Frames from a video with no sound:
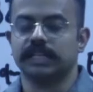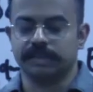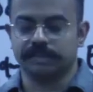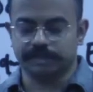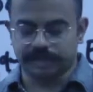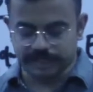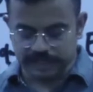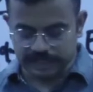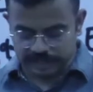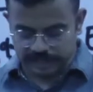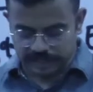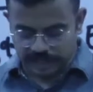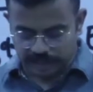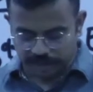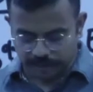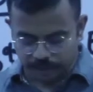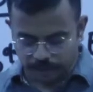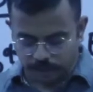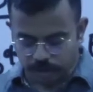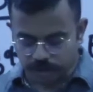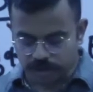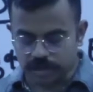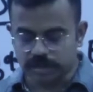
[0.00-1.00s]
given in the
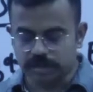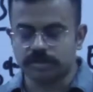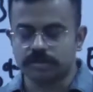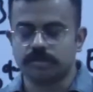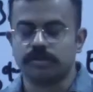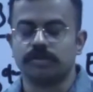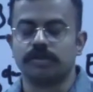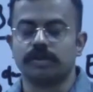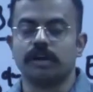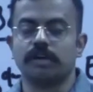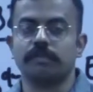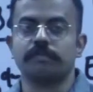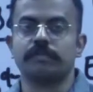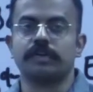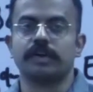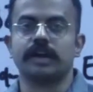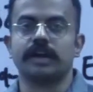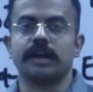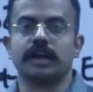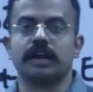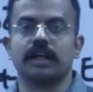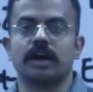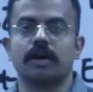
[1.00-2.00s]
model code of
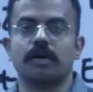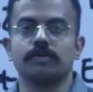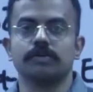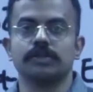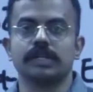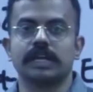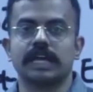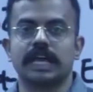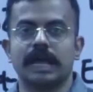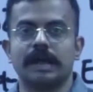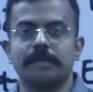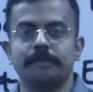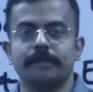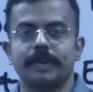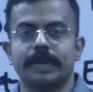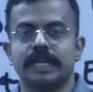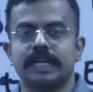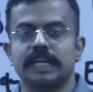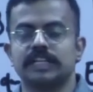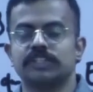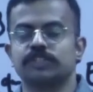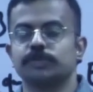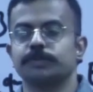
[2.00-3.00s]
conduct. How the
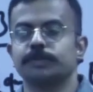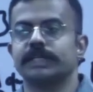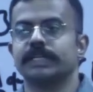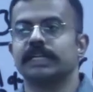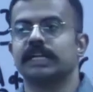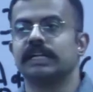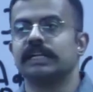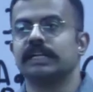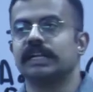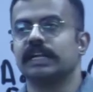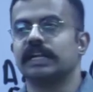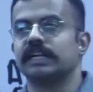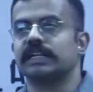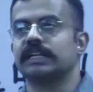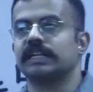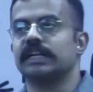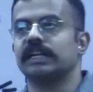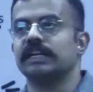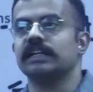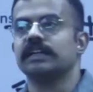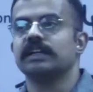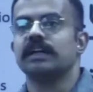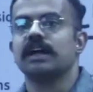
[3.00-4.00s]
campaign has to be
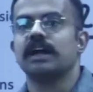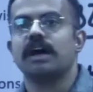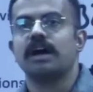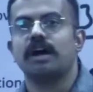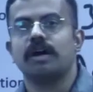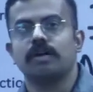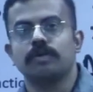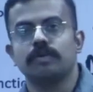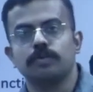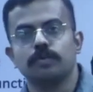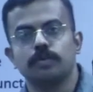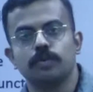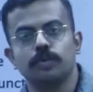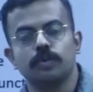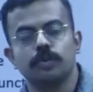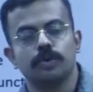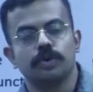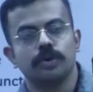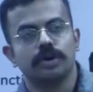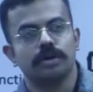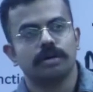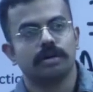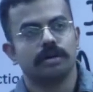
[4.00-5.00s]
conducted, how
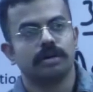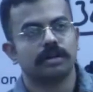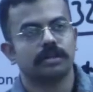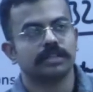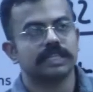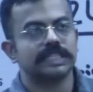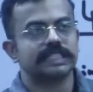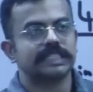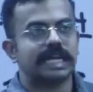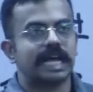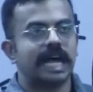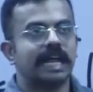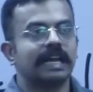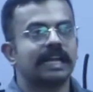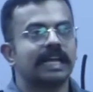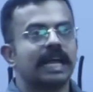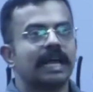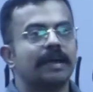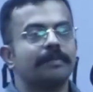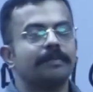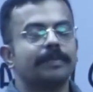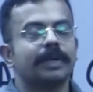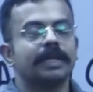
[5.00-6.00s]
the star
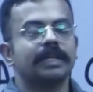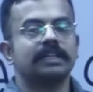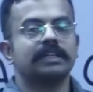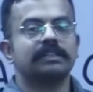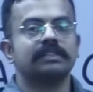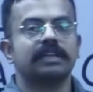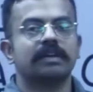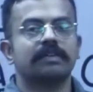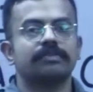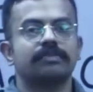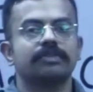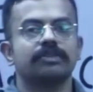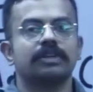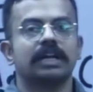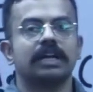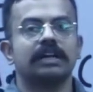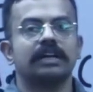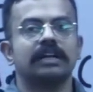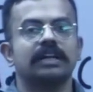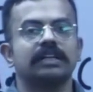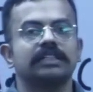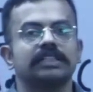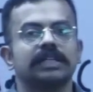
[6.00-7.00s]
campaigners have to
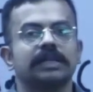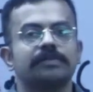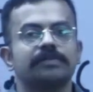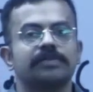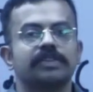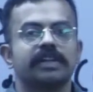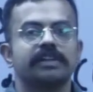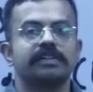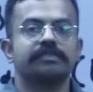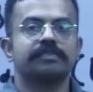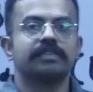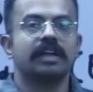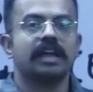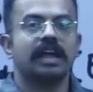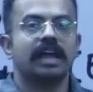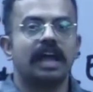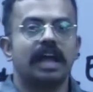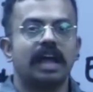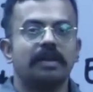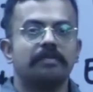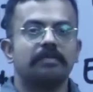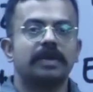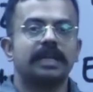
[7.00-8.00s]
conduct themselves,
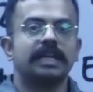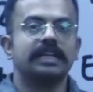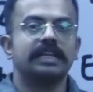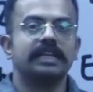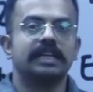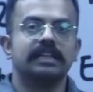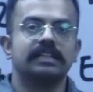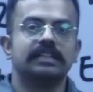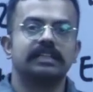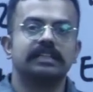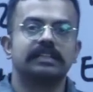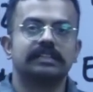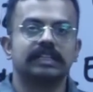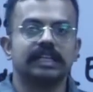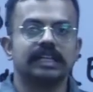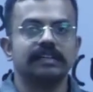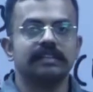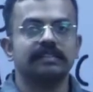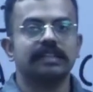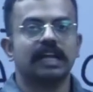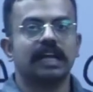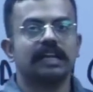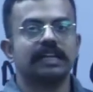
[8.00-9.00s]
and many other
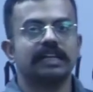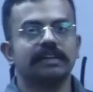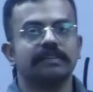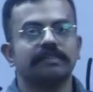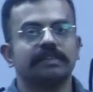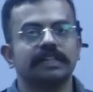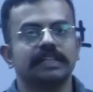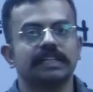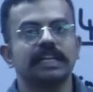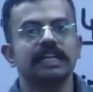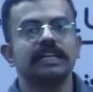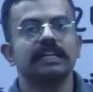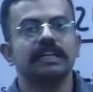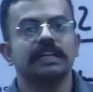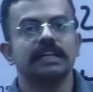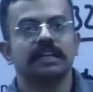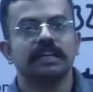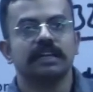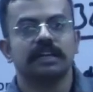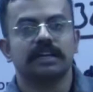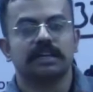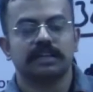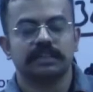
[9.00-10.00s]
things are given in
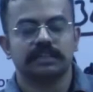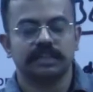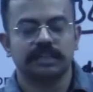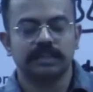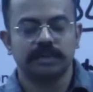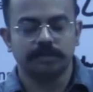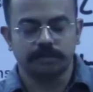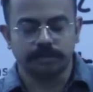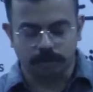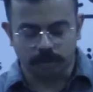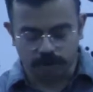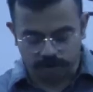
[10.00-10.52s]
the